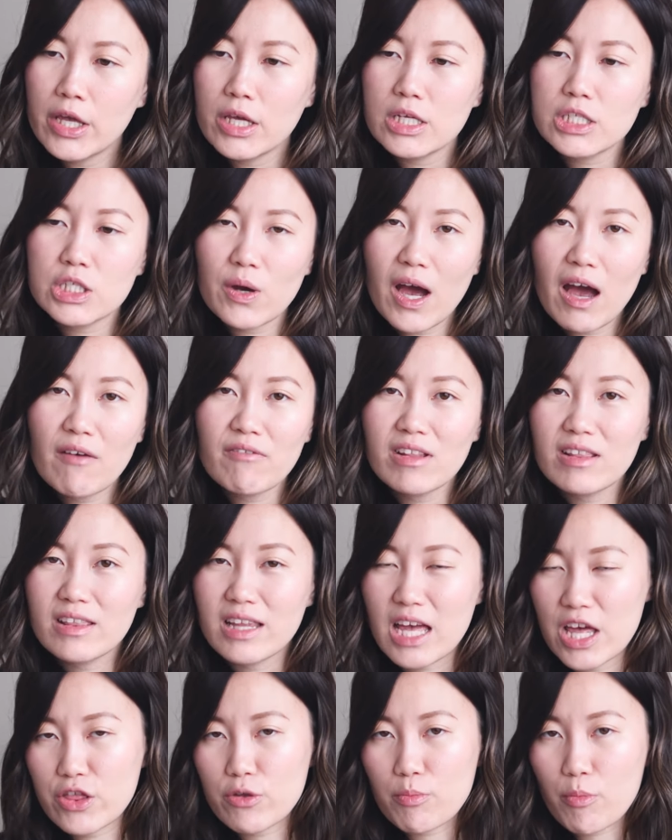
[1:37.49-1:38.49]
you still have a
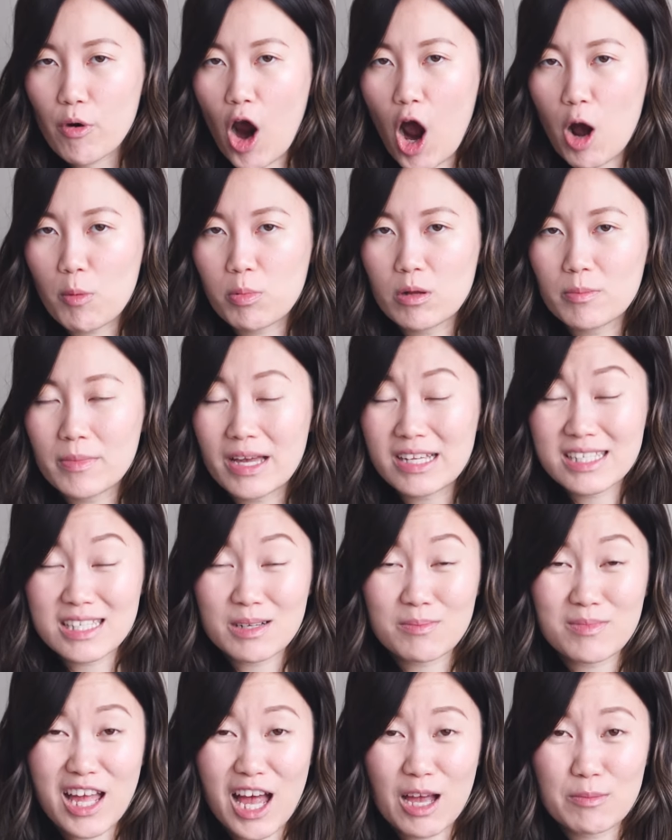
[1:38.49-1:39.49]
length problem and
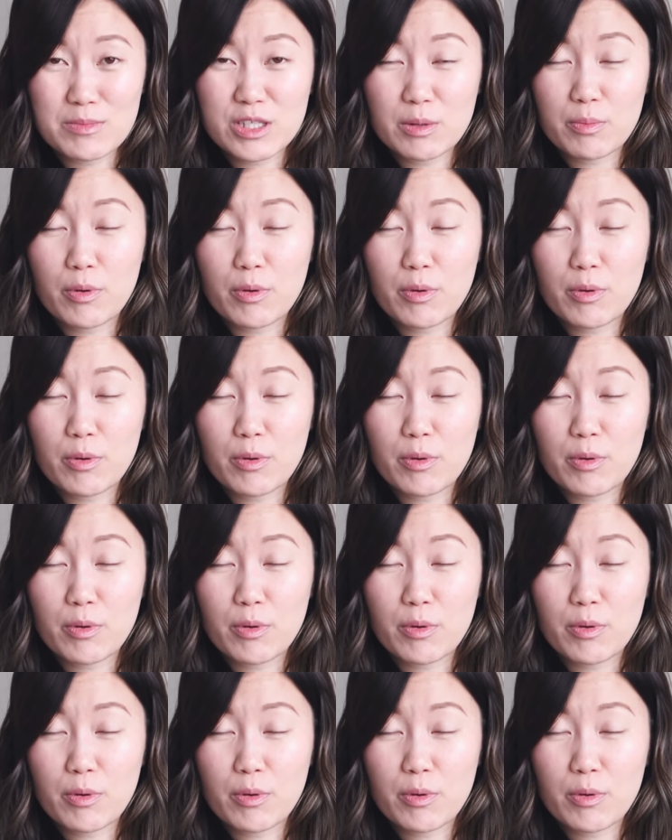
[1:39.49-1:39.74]
sometimes